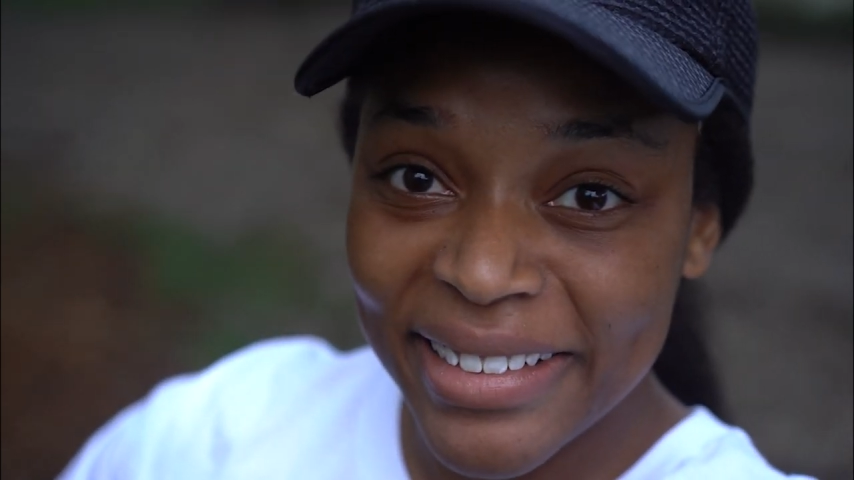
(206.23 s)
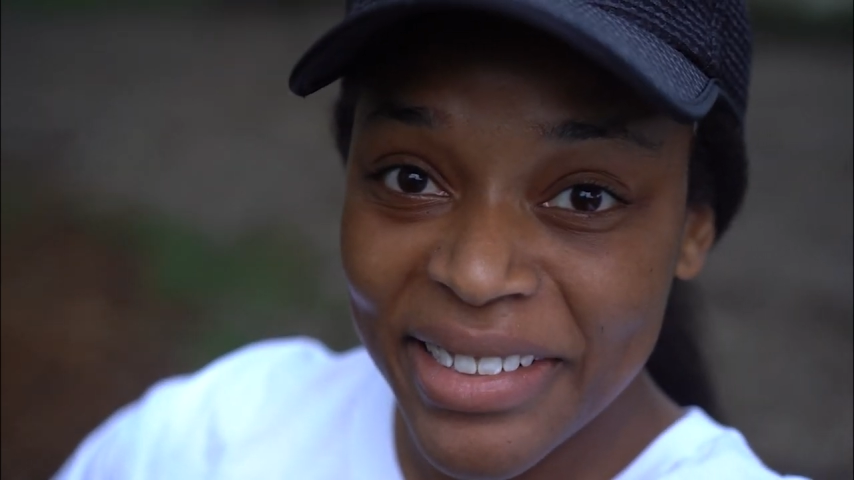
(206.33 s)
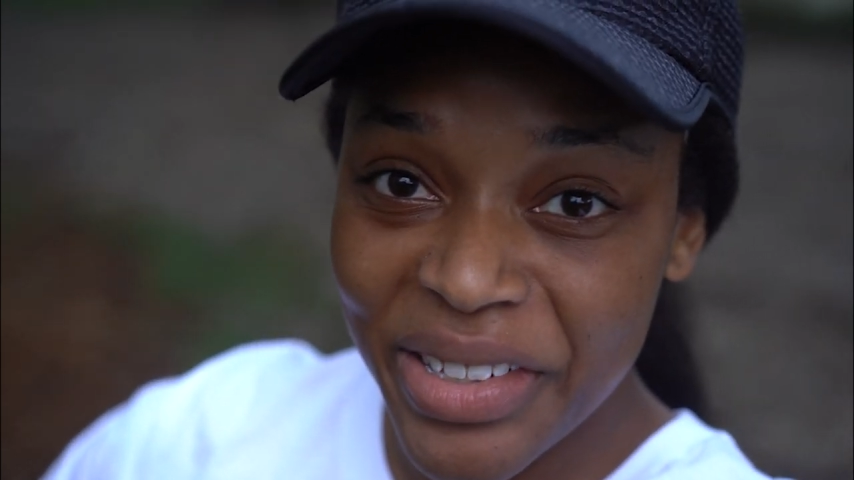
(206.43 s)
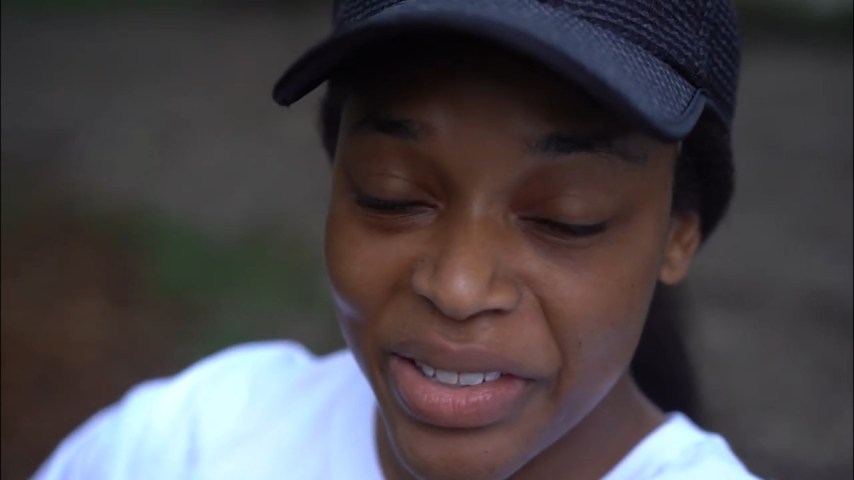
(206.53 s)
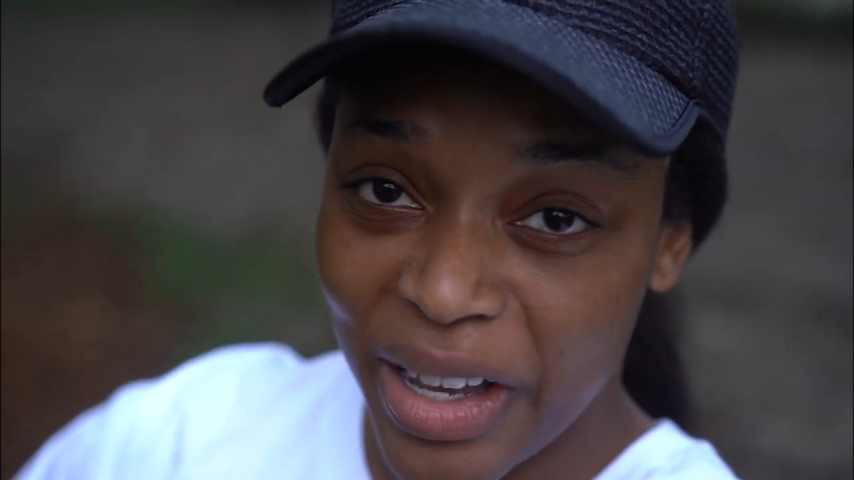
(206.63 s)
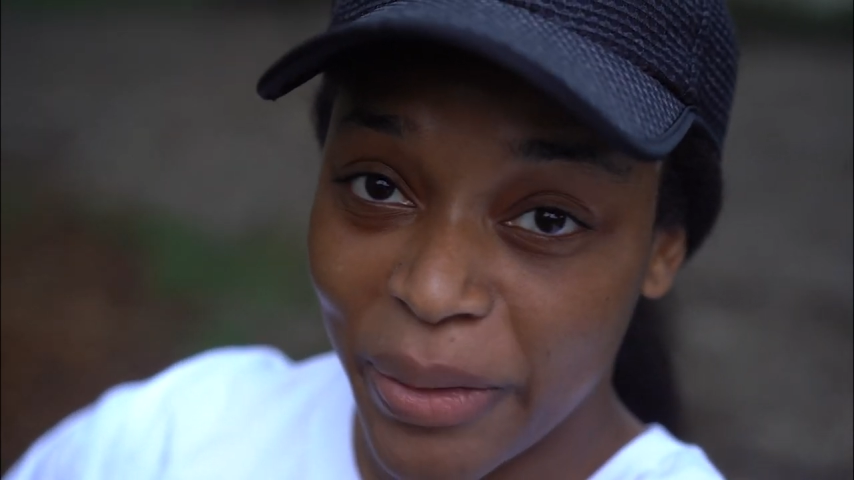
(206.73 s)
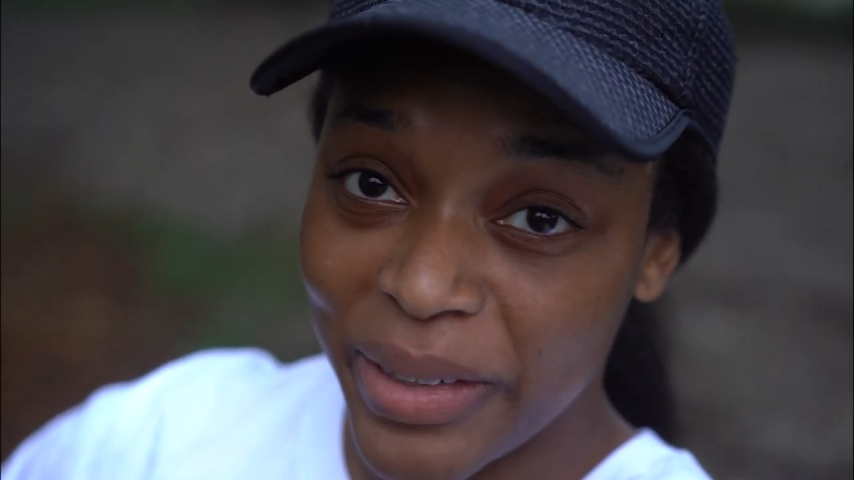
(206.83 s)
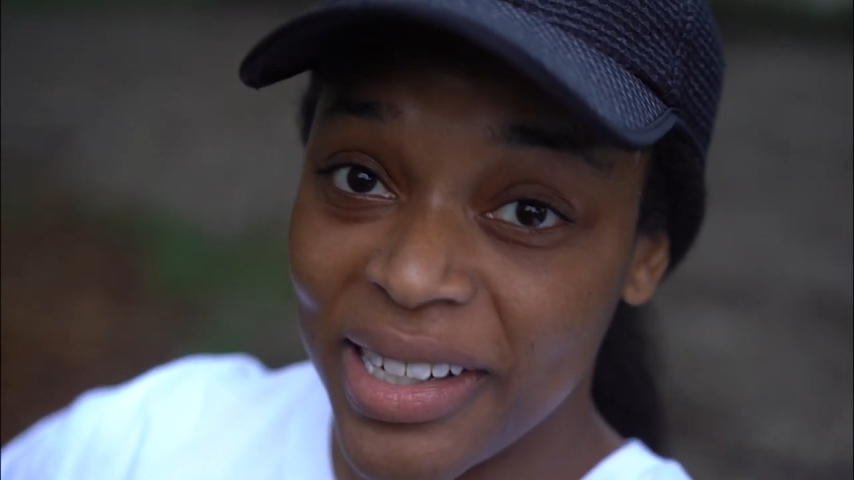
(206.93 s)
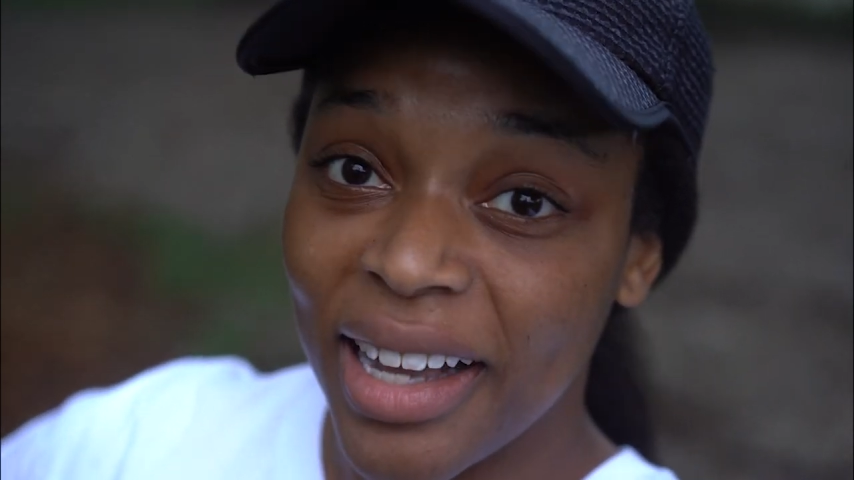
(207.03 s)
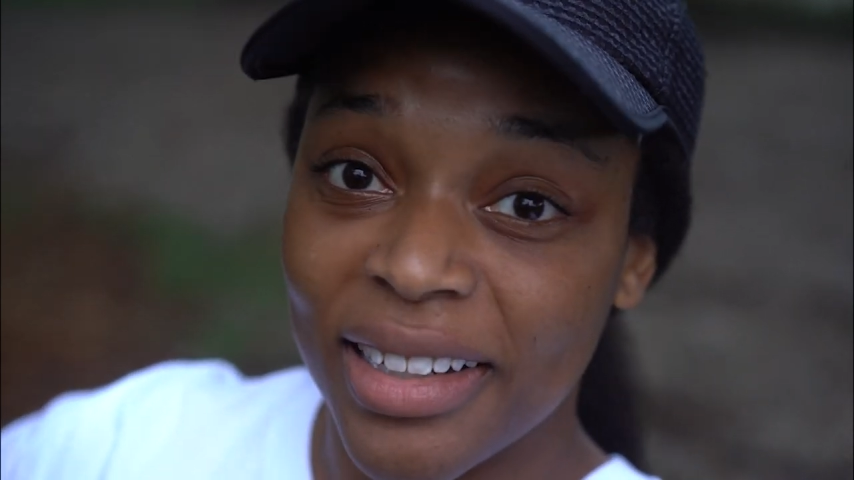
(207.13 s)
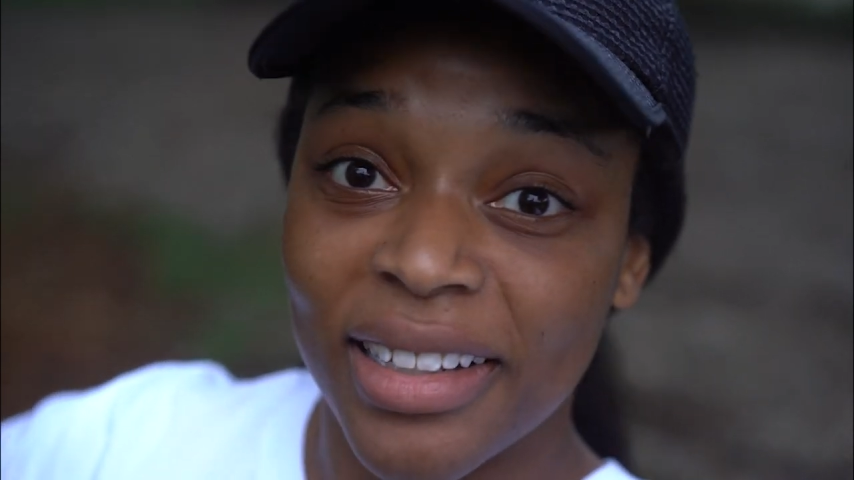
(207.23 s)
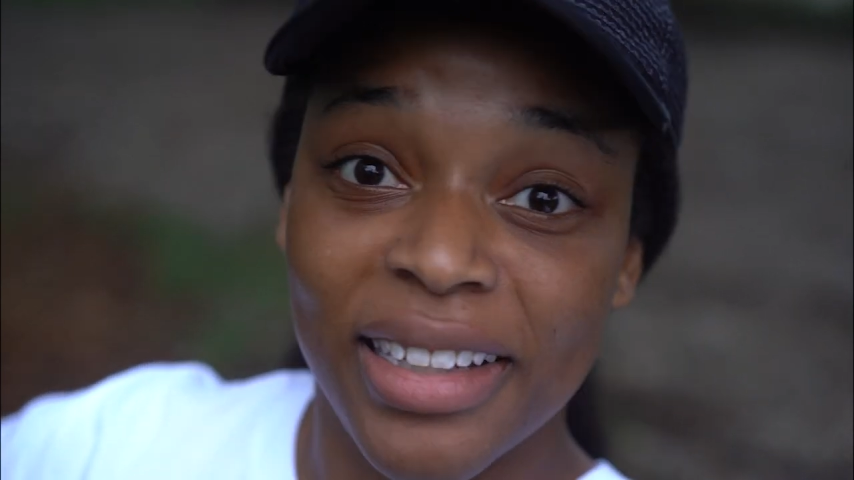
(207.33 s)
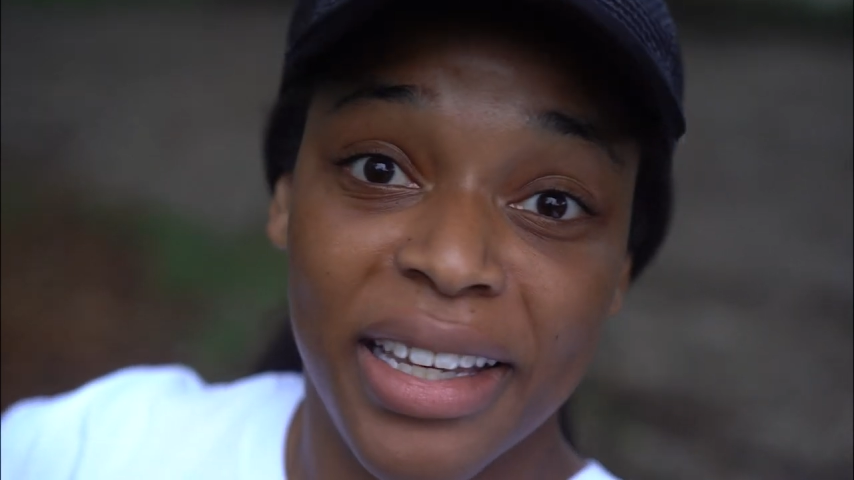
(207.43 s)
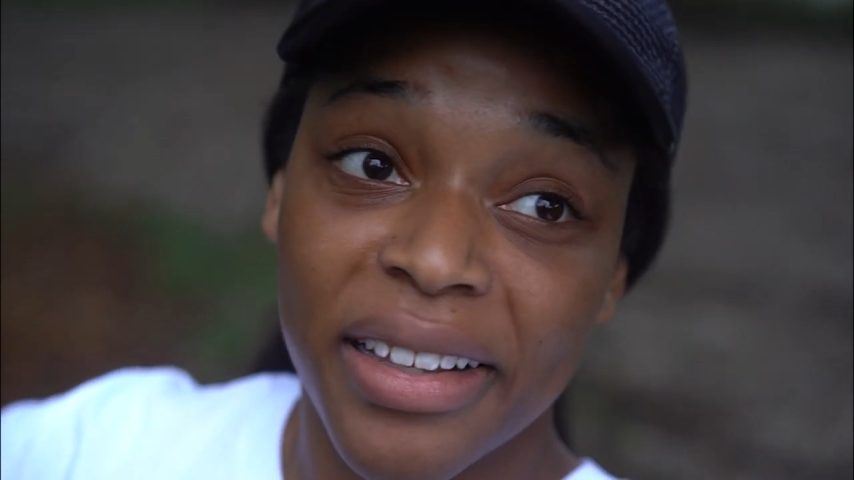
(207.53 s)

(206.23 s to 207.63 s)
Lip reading: since I was technically